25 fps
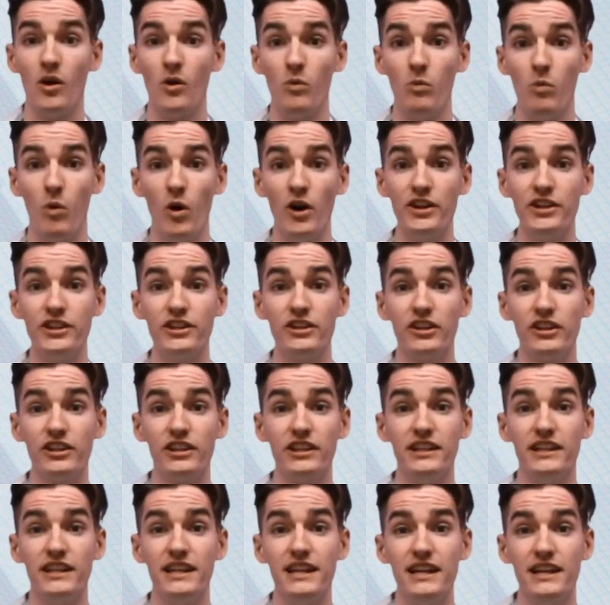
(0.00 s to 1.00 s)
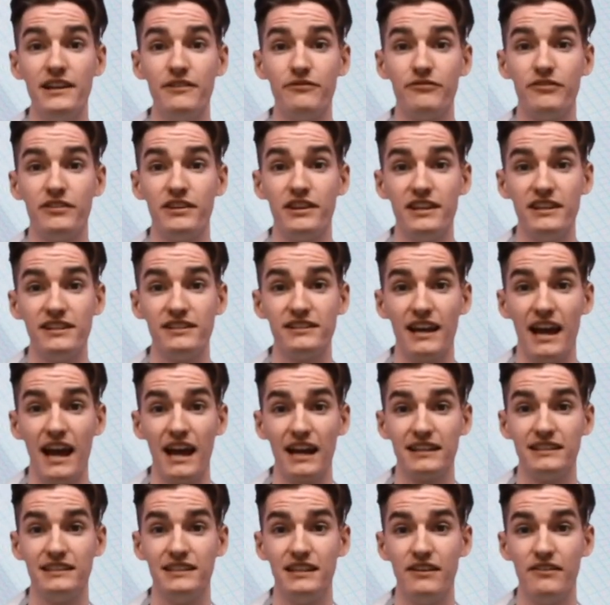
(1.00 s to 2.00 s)
What you're going to need for this
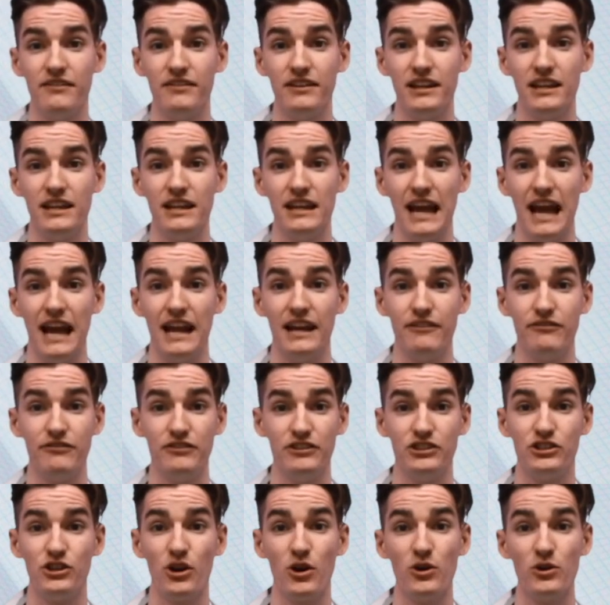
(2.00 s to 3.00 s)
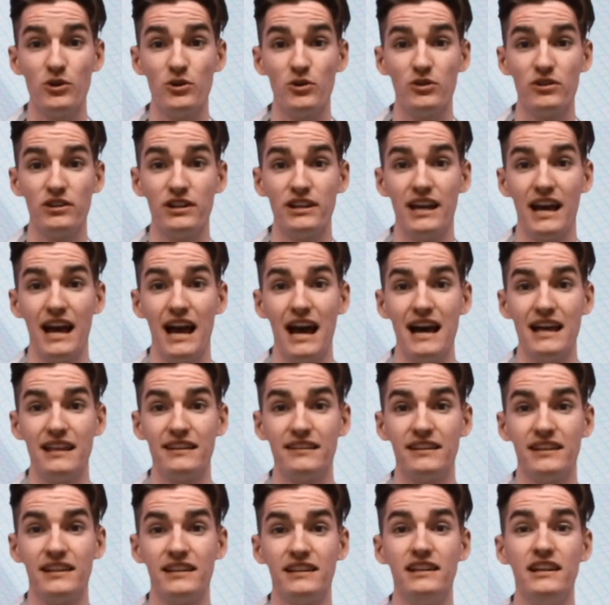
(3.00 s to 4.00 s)
activity, and if you don't already have
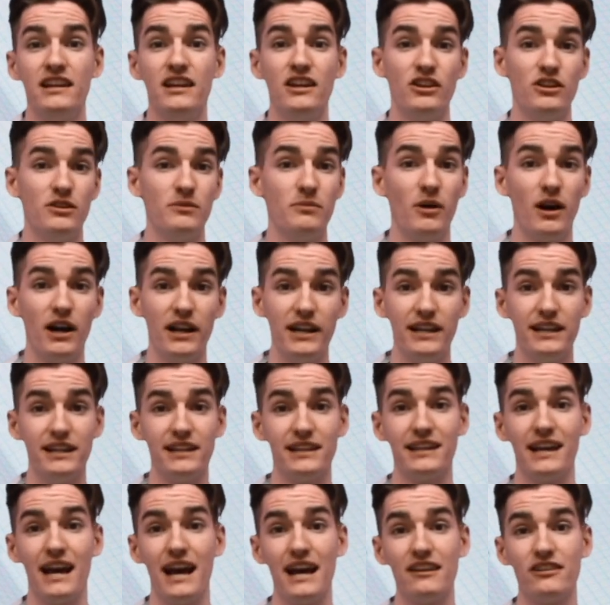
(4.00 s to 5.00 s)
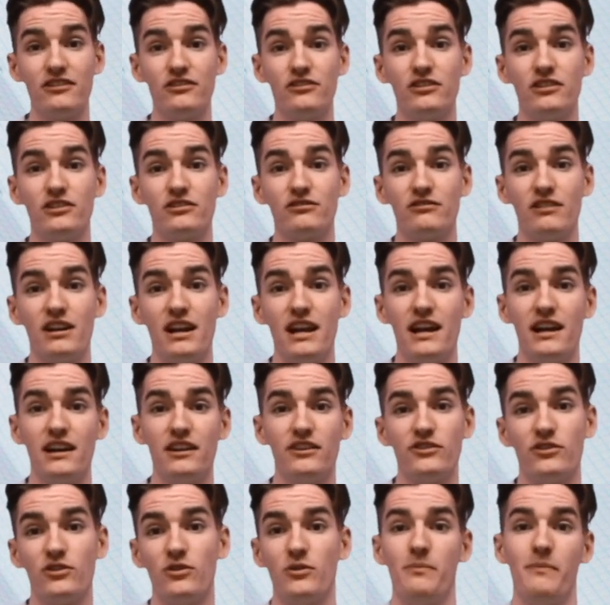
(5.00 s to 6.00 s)
it, you might need to gather it
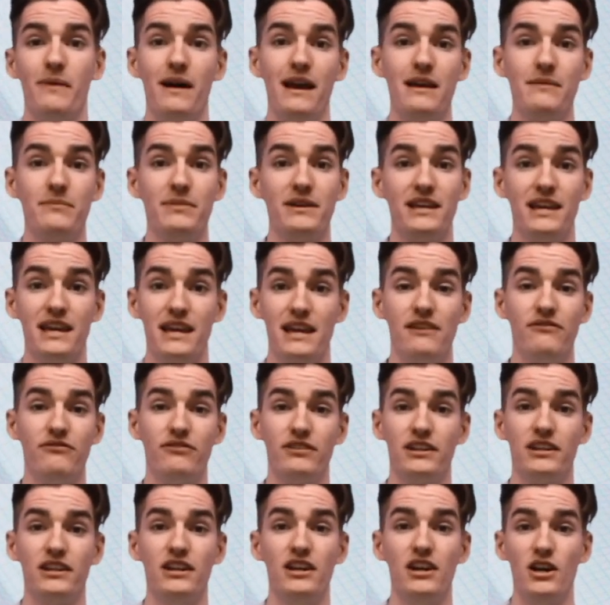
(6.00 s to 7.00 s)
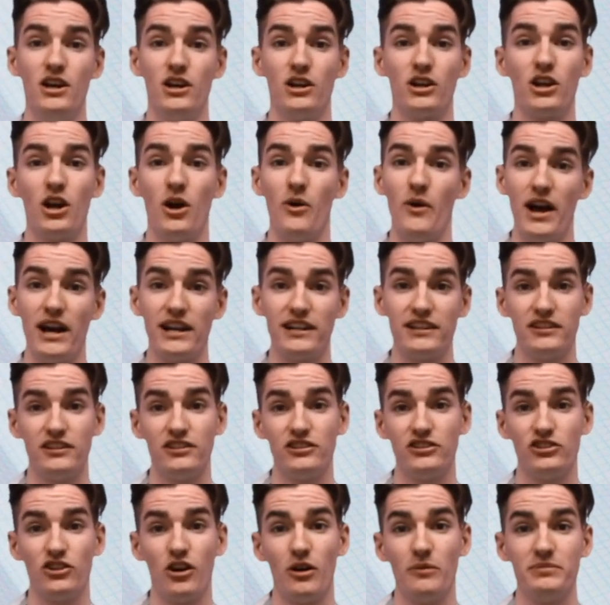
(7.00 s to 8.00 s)
around or maybe even go out to the
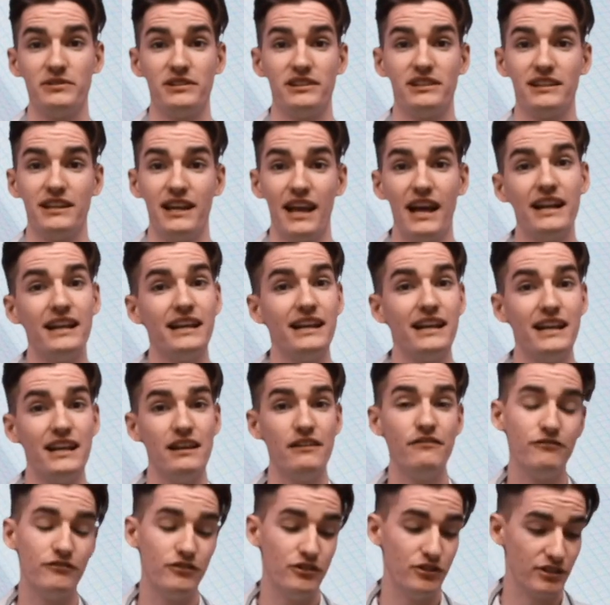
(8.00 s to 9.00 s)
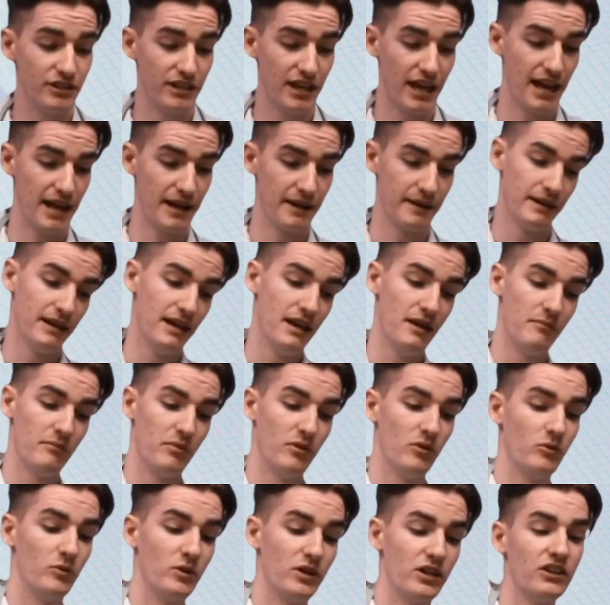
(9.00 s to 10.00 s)
shops and get it if you can.
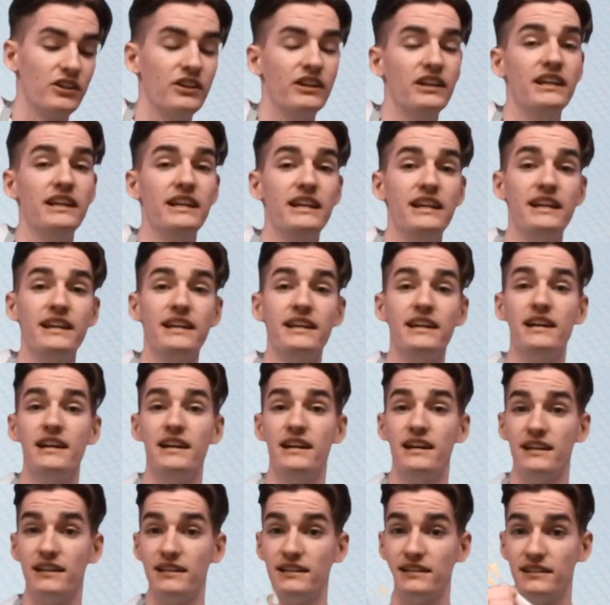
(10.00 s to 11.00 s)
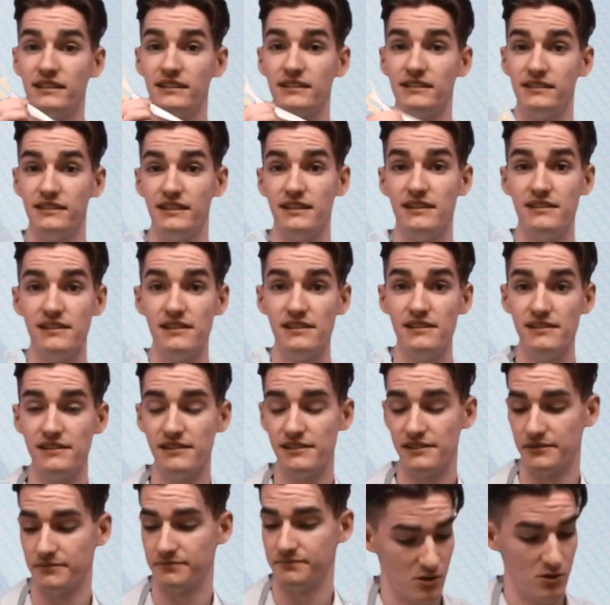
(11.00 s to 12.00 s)
But we're going to need
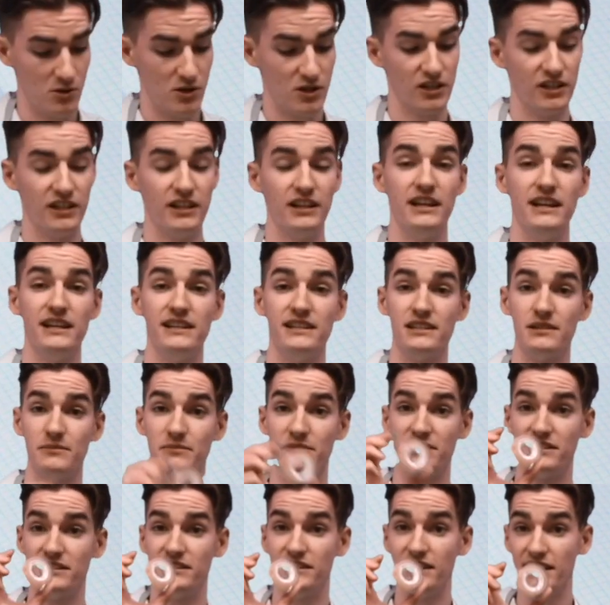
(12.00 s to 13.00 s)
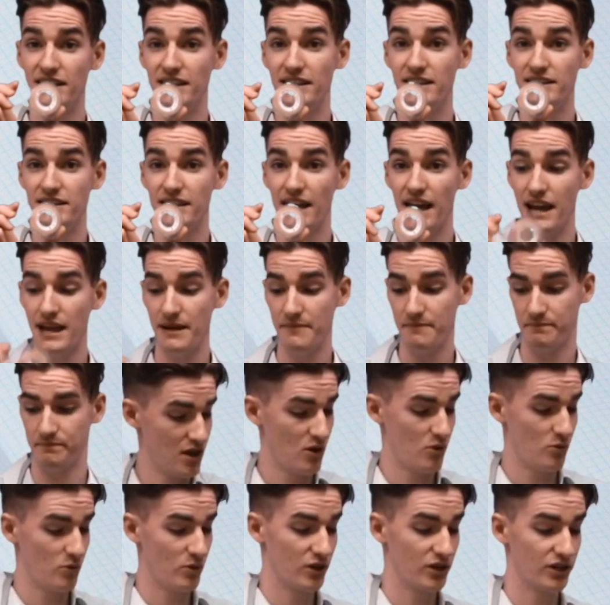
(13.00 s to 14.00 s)
scissors, we're going to need some sticky tape,
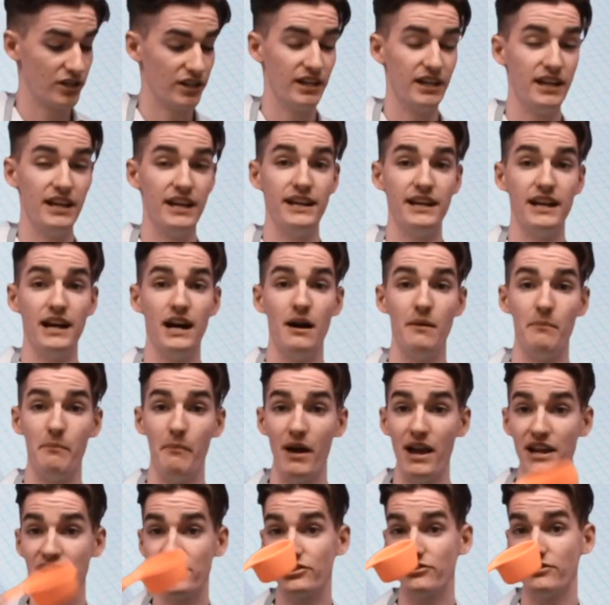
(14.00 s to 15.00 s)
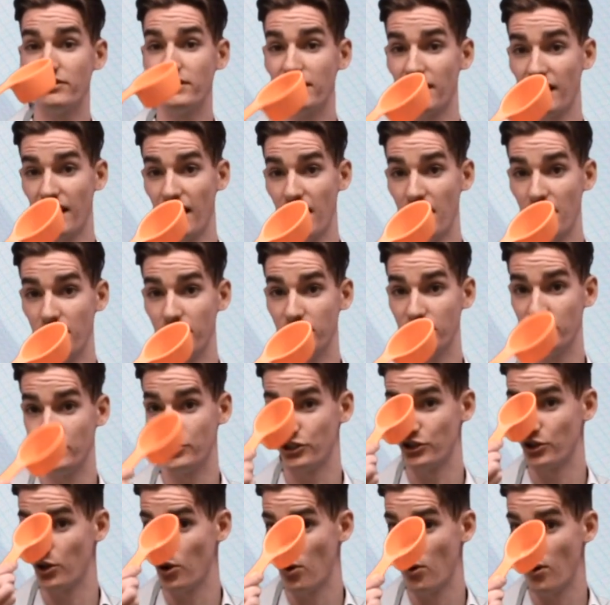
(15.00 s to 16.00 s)
we're going to need a measuring cup. You
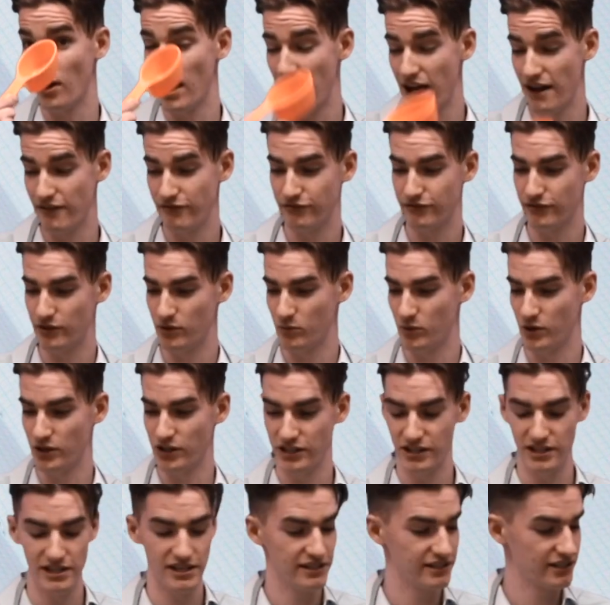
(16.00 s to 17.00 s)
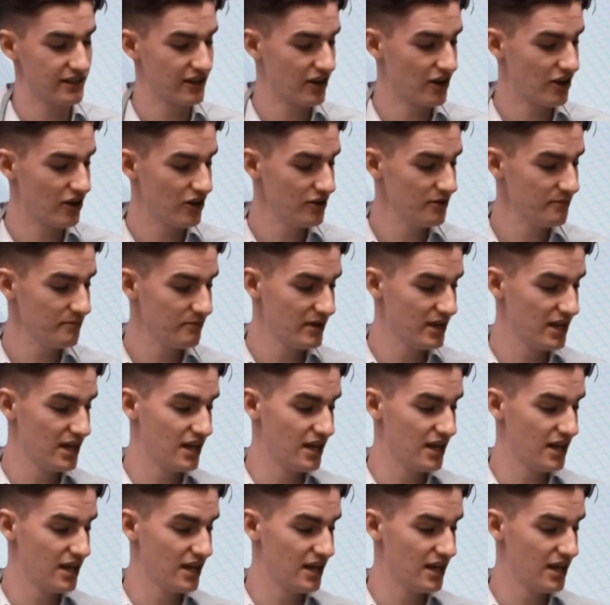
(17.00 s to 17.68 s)
should all have one of these at home.